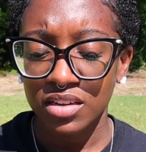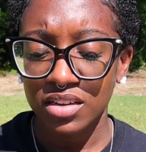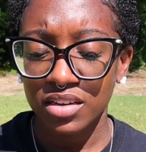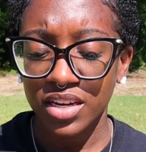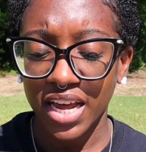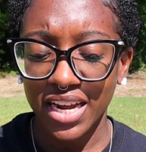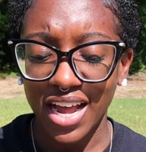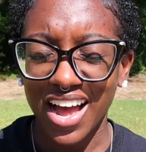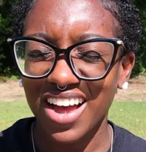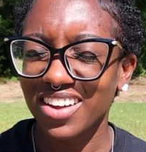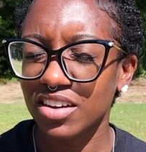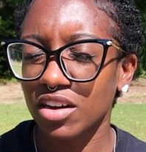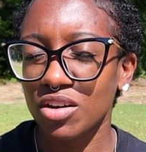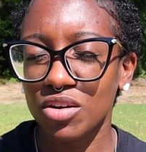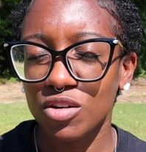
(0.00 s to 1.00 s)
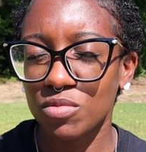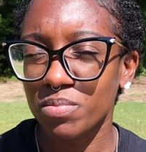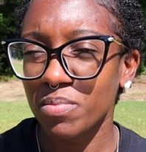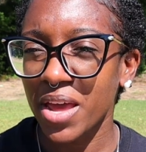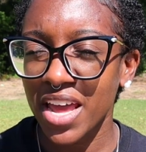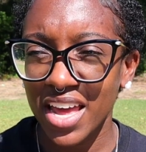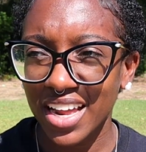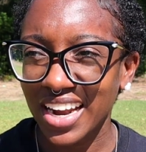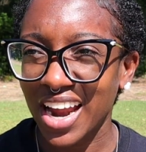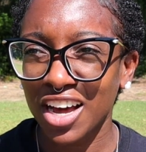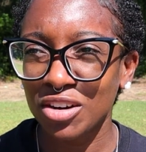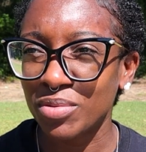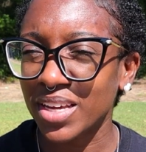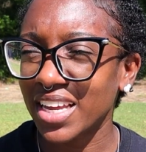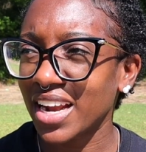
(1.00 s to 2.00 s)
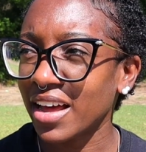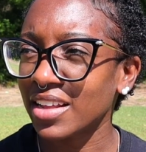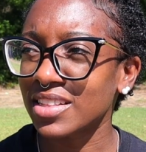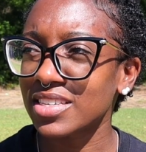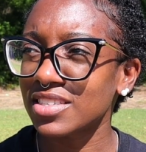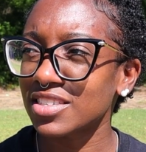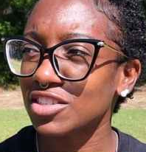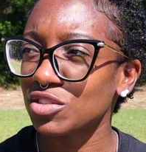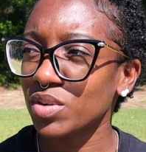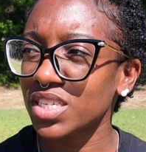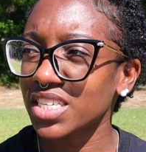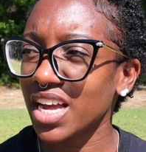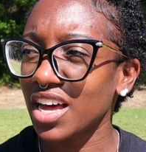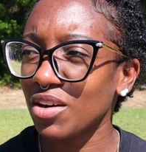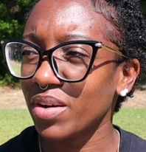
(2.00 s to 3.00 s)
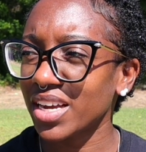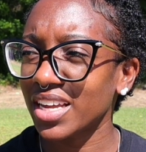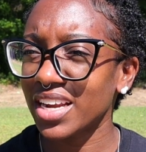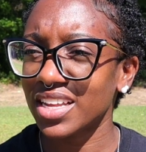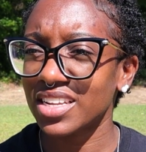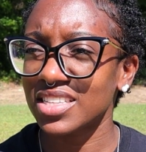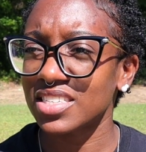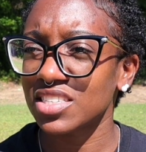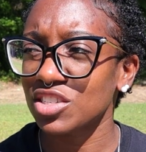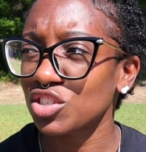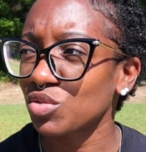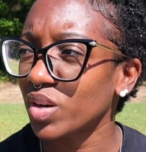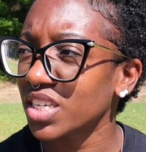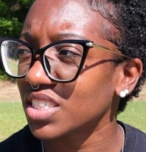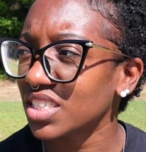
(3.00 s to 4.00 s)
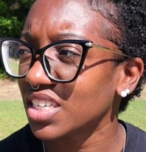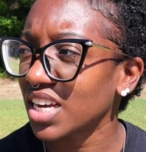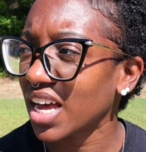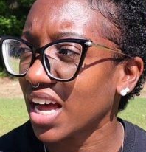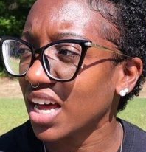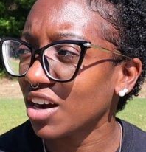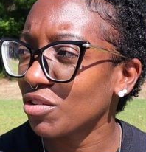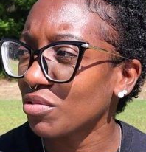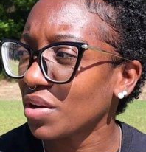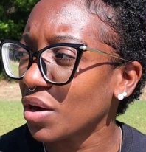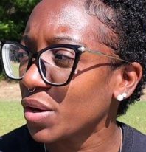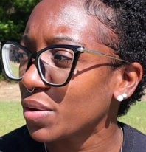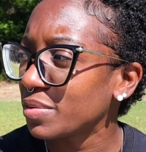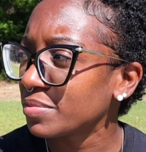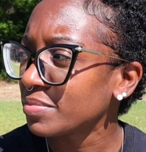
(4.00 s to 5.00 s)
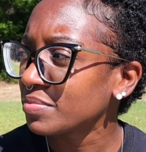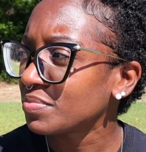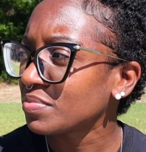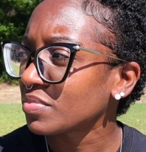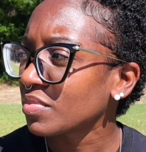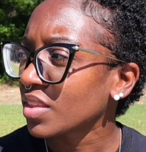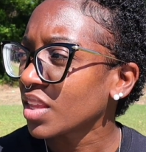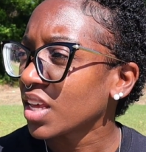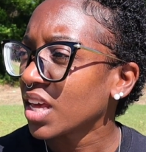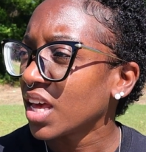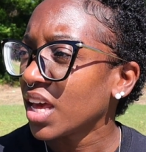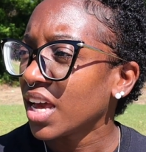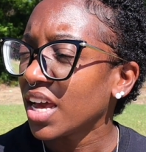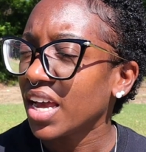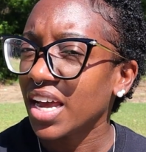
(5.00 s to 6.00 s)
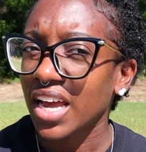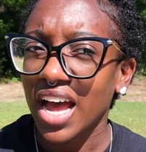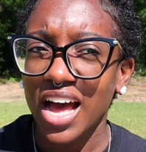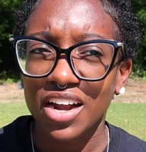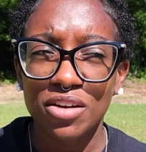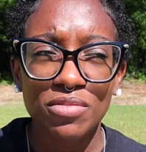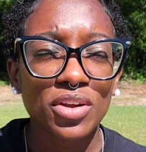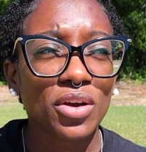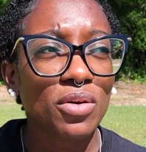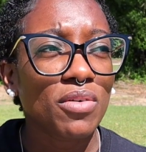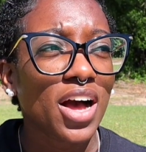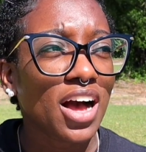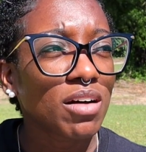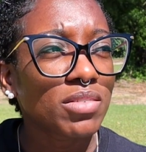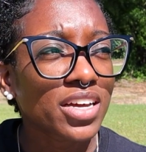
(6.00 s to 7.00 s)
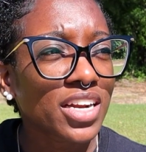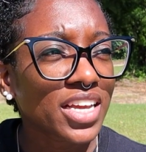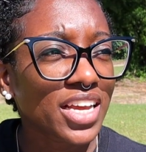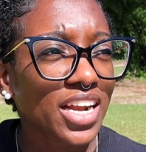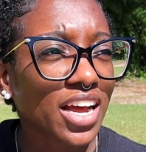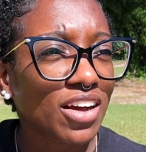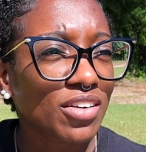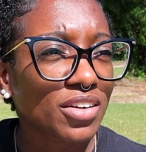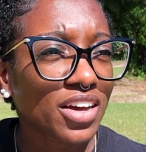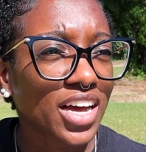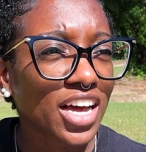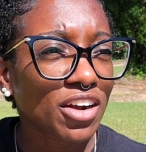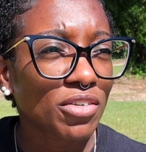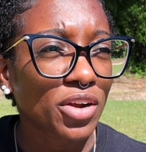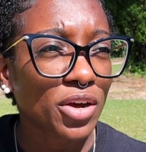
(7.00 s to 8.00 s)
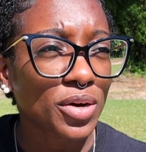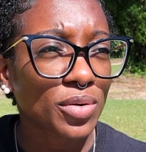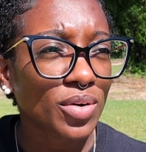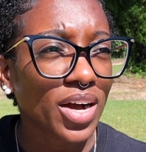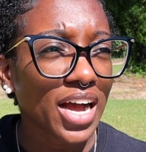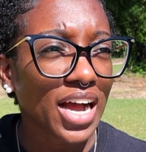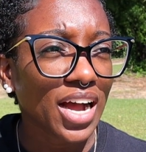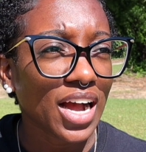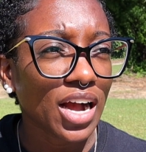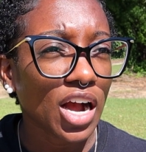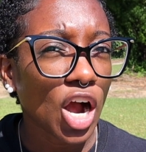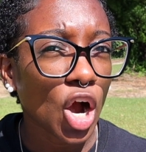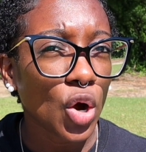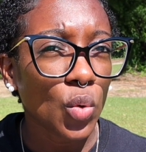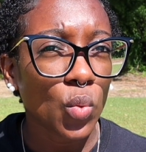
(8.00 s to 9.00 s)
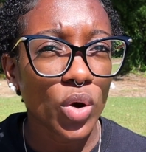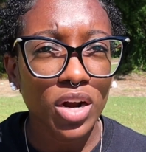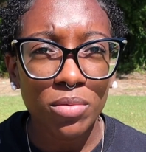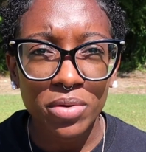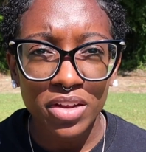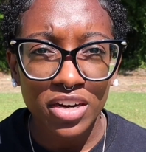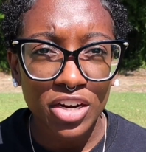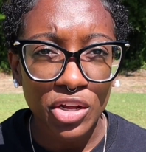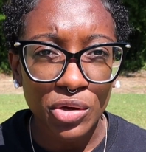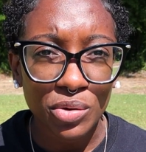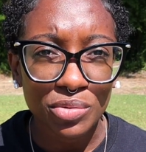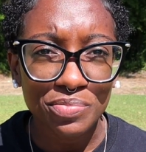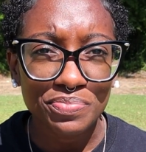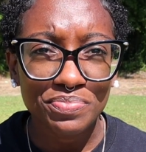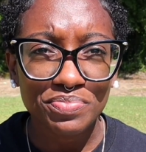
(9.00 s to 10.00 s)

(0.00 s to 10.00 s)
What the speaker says: Like, oh man, how do we get out of this situation? How do I get out of this situation? I don't know how I'm gonna get out. I don't know what I'm gonna do.